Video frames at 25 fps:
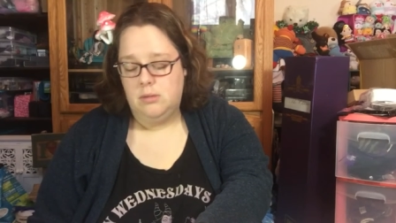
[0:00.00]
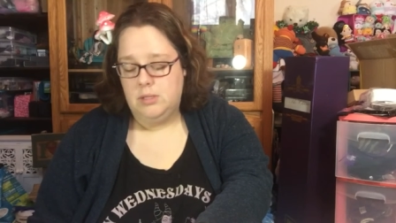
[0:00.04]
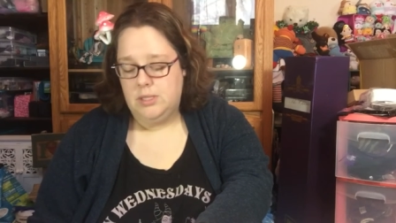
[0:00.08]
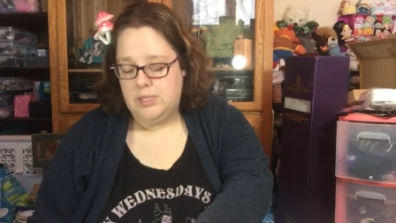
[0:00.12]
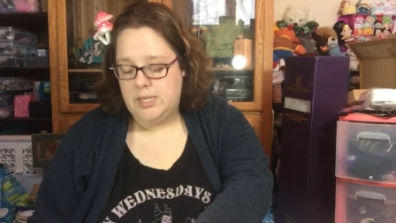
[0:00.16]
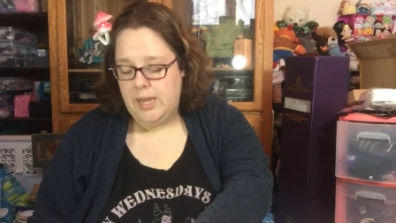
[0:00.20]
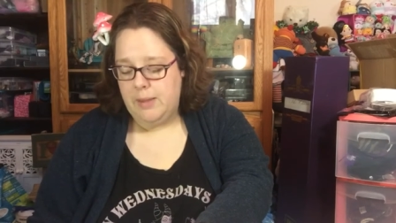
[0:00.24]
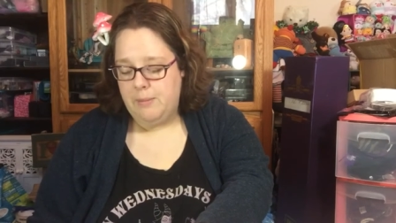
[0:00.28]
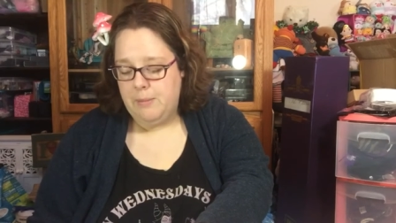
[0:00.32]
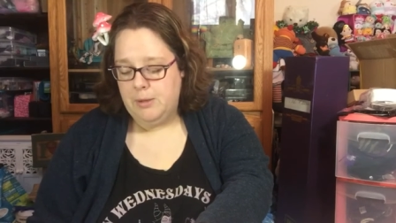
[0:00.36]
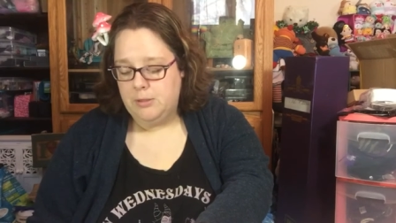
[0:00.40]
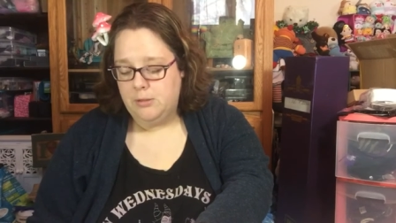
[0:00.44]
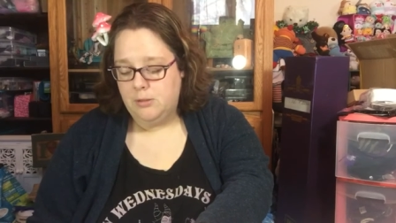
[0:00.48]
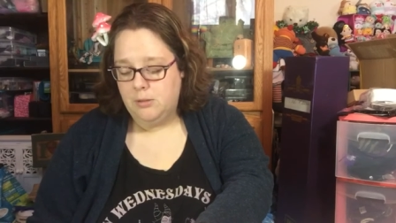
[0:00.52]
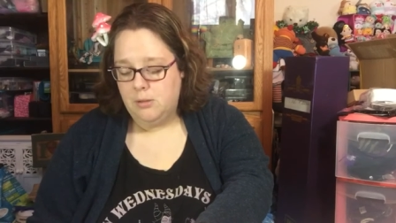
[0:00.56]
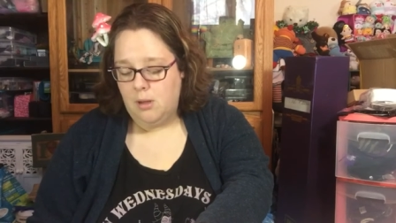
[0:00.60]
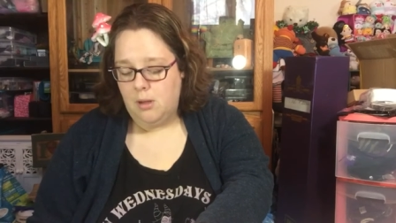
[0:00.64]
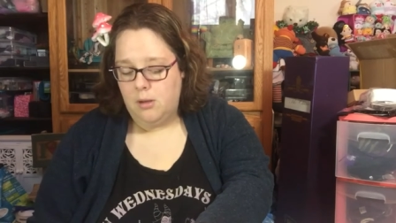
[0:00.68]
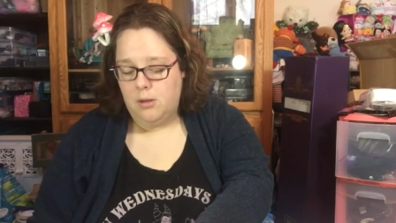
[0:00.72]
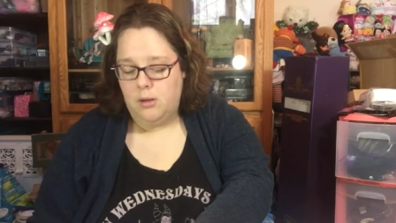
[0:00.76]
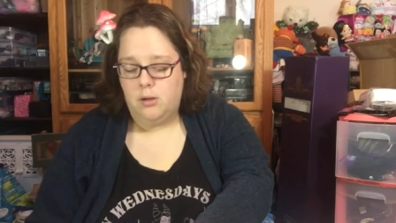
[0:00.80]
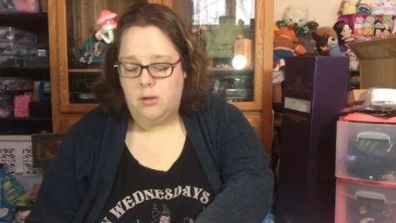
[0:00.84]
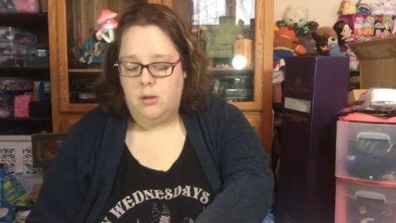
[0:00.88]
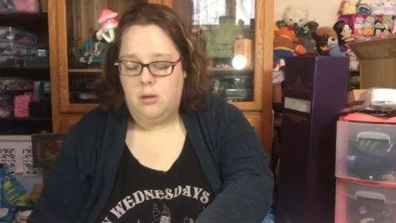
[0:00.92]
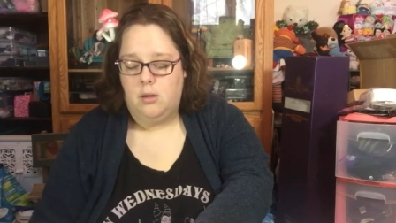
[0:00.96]
stay much
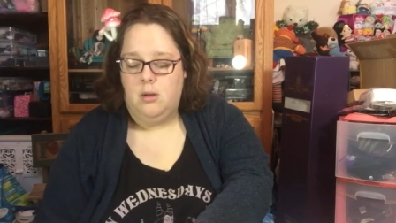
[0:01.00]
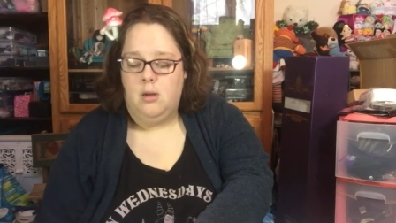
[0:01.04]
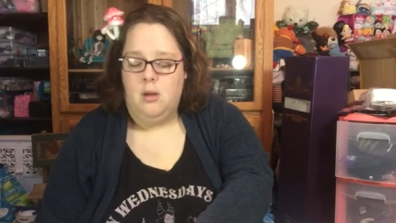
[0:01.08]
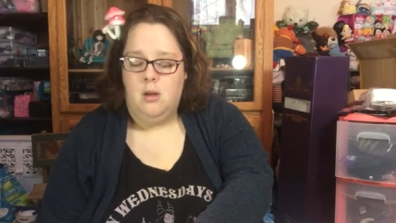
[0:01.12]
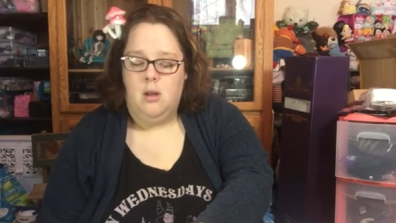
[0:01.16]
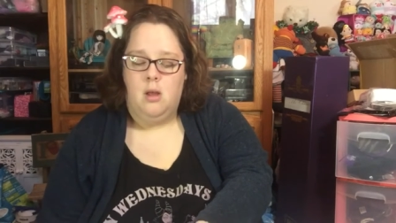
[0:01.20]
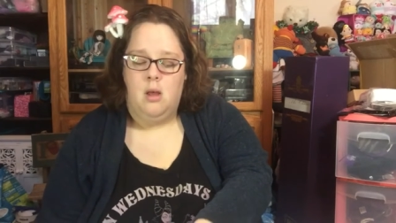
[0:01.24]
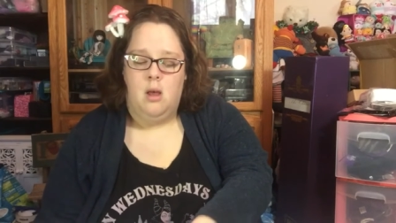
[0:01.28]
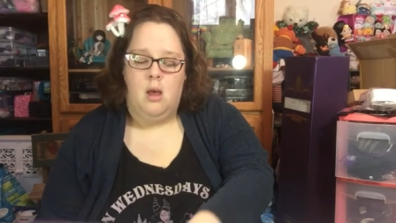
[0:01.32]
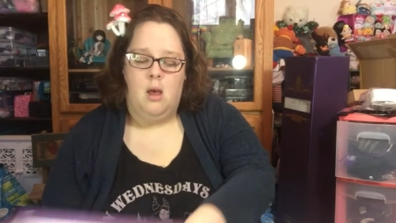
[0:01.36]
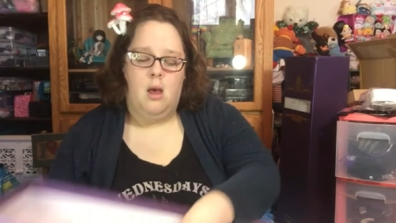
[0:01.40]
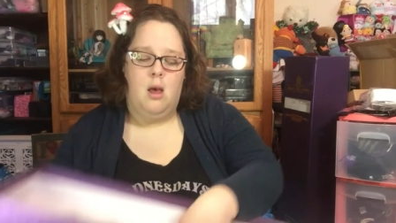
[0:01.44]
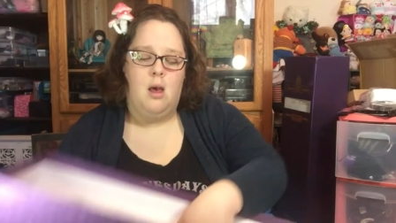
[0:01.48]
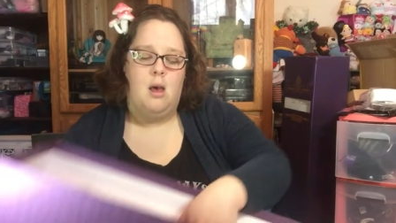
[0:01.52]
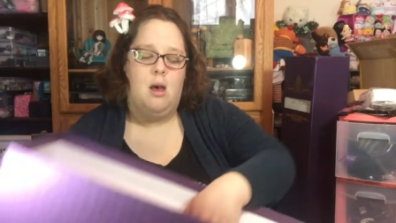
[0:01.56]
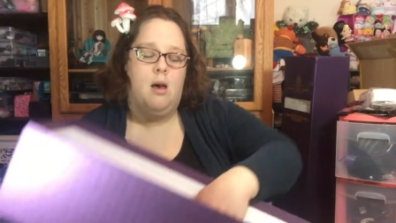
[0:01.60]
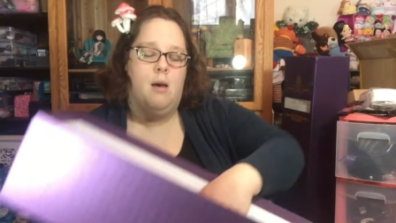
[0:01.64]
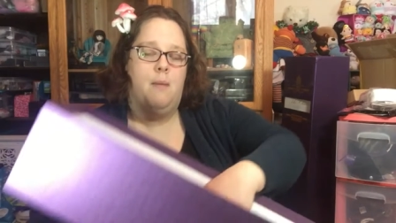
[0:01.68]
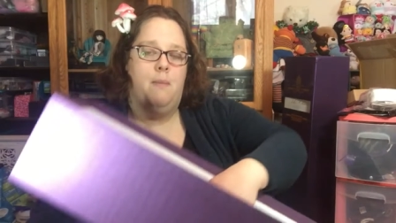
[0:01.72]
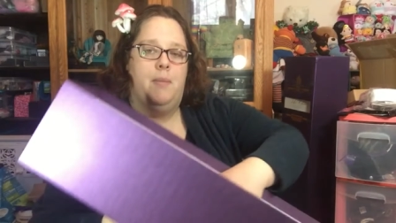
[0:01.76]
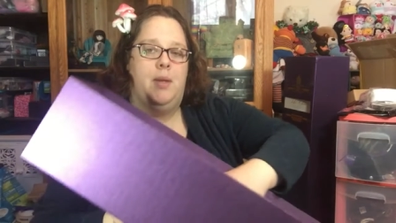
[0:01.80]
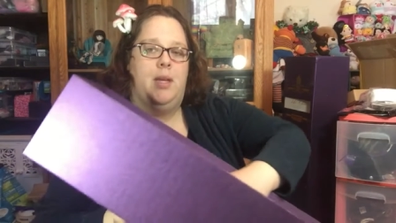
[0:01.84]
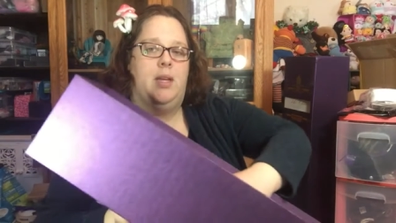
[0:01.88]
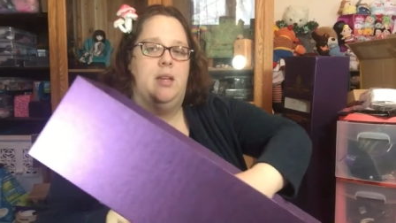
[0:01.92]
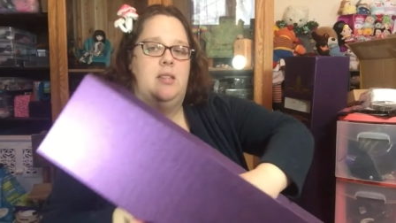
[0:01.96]
longer.
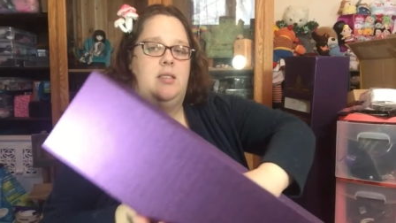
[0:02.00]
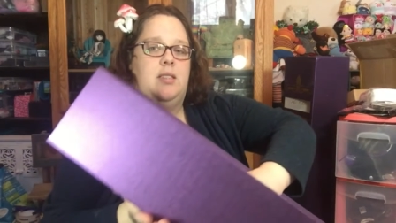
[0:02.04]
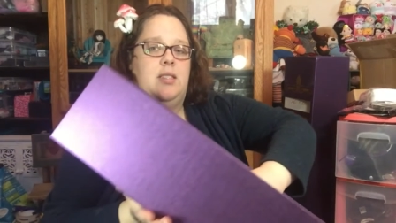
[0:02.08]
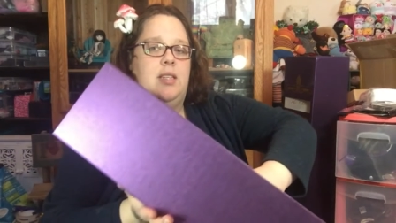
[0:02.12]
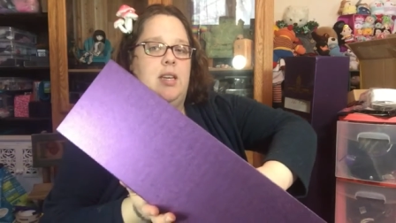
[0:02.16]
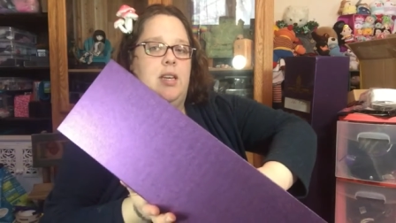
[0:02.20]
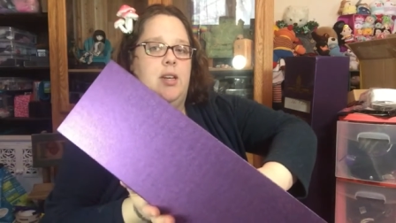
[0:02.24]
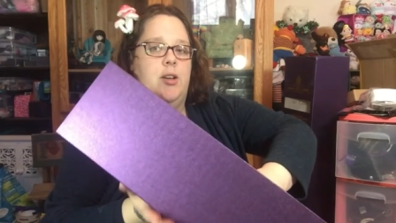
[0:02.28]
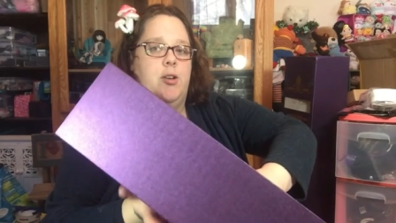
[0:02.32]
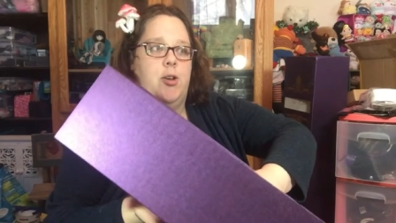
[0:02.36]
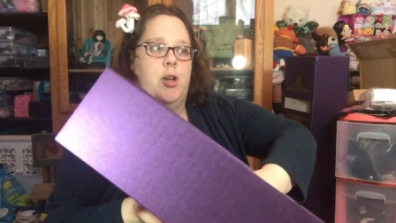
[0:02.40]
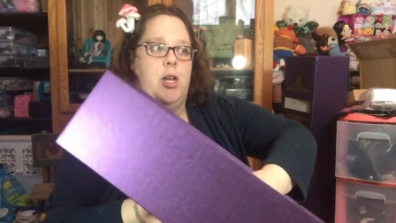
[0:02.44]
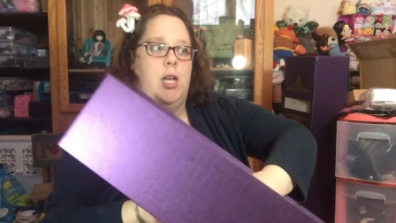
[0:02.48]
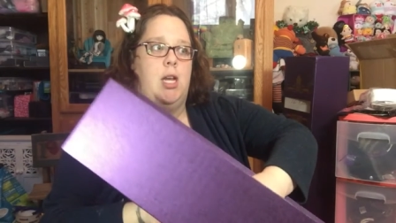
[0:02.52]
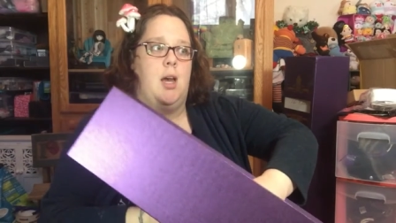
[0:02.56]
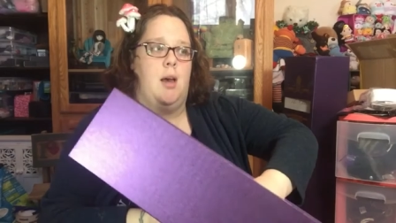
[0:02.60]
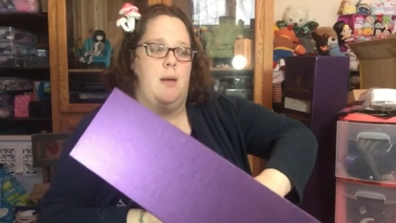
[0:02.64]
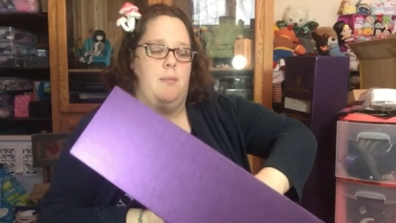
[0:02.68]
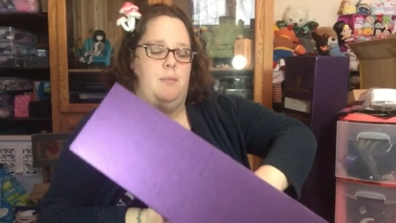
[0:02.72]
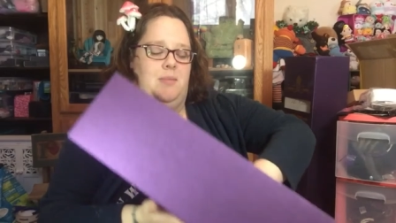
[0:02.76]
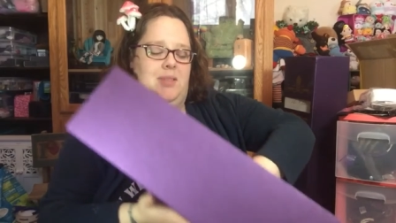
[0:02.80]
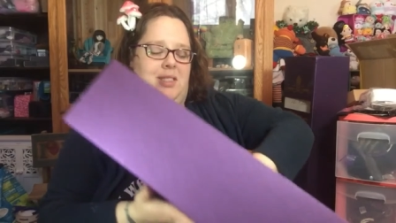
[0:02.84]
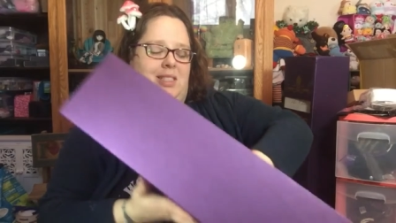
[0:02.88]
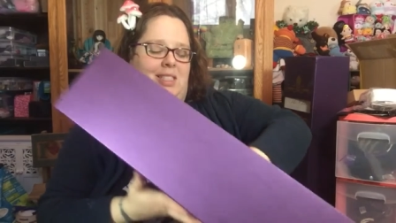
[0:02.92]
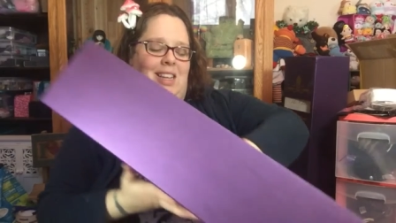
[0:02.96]
Um, because here he
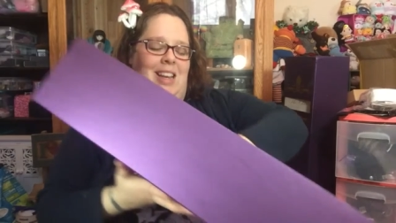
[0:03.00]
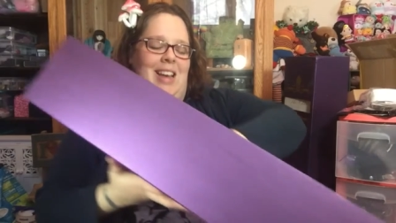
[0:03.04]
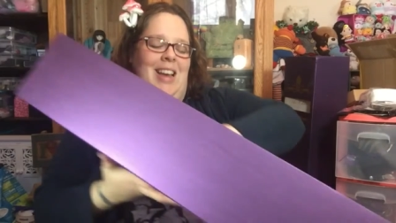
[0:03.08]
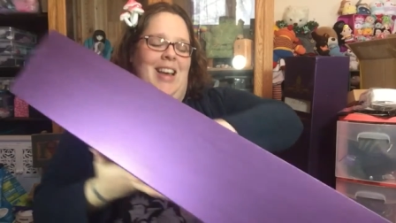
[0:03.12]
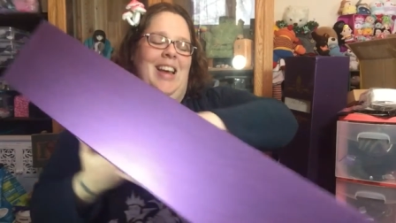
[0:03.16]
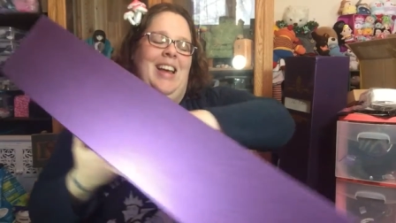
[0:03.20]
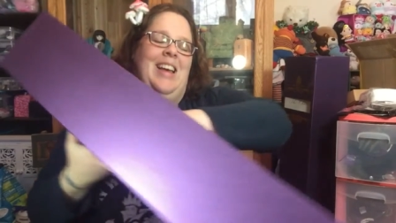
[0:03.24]
comes.